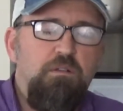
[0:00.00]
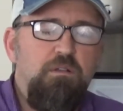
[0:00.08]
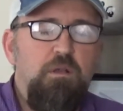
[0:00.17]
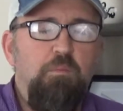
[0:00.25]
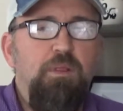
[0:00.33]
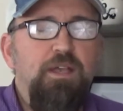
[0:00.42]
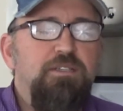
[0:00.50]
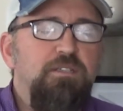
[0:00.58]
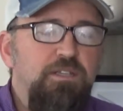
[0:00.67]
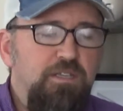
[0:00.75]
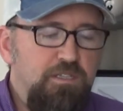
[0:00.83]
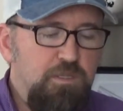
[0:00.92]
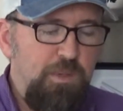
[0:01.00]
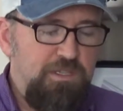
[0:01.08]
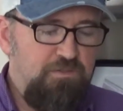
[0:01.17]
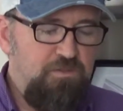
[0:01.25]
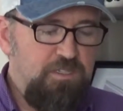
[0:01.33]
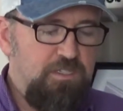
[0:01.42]
complexity and
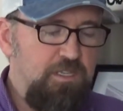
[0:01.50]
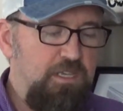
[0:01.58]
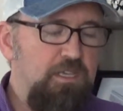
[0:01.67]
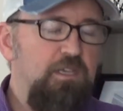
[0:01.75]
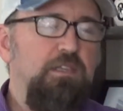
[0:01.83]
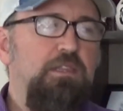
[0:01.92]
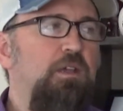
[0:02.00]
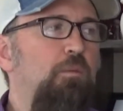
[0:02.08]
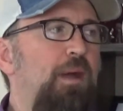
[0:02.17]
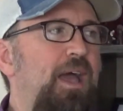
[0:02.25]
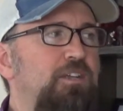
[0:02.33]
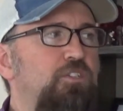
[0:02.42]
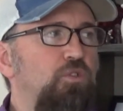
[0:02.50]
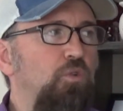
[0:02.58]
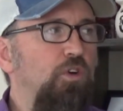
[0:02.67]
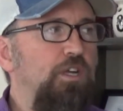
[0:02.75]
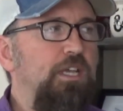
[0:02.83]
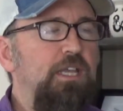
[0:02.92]
specificity, their
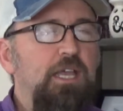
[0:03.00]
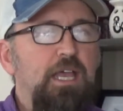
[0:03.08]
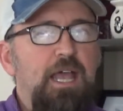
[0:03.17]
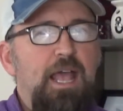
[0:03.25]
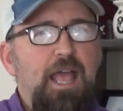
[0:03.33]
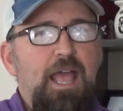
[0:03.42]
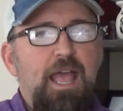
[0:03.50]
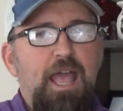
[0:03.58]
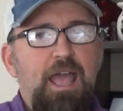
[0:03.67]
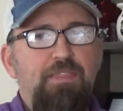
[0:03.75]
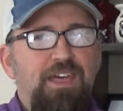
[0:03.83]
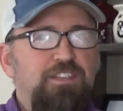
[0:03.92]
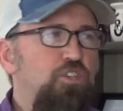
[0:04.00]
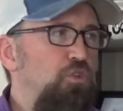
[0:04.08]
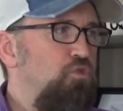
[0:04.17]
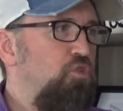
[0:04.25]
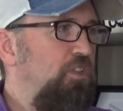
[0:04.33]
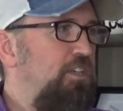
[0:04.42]
backstory, and that's
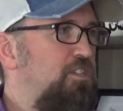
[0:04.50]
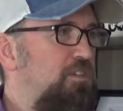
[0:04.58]
usually